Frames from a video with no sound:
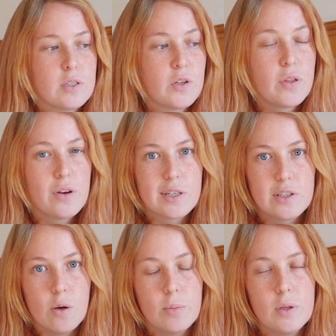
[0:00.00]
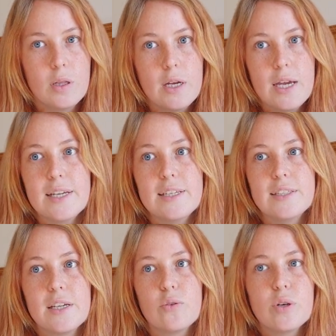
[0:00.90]
So their example is
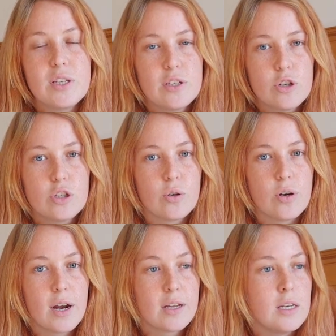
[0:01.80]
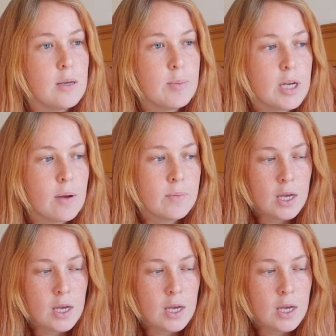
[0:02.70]
research or academia.